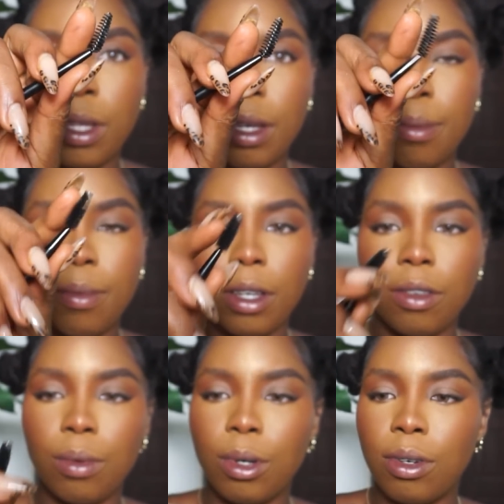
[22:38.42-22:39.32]
them
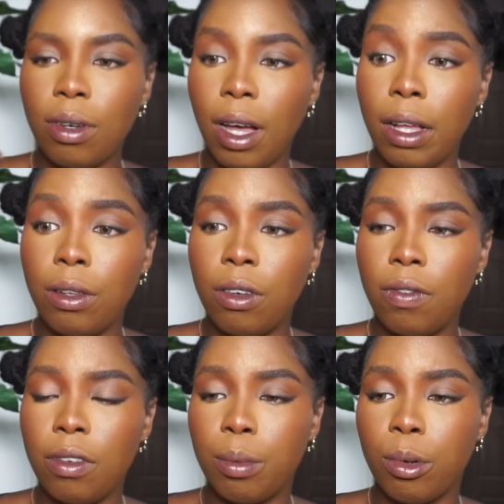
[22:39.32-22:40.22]
as well. I
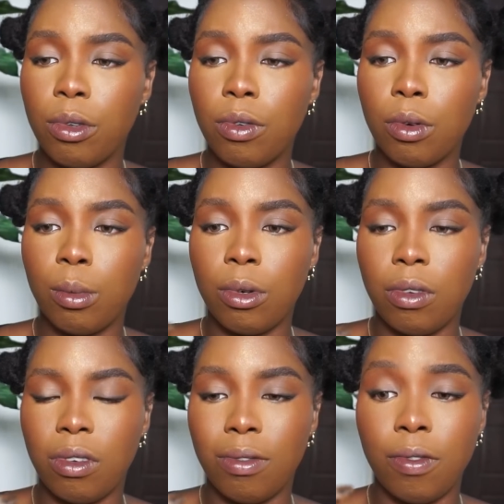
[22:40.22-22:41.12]
love this brush so
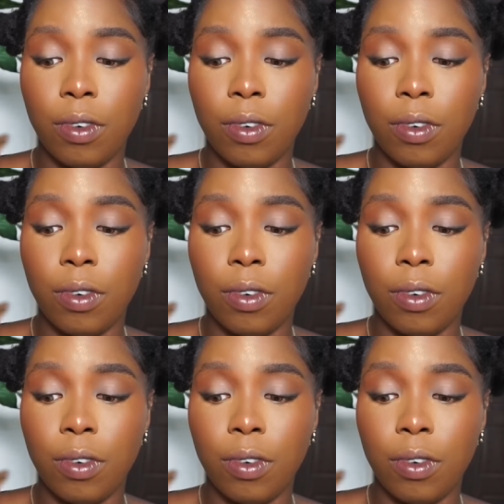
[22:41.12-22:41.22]
much.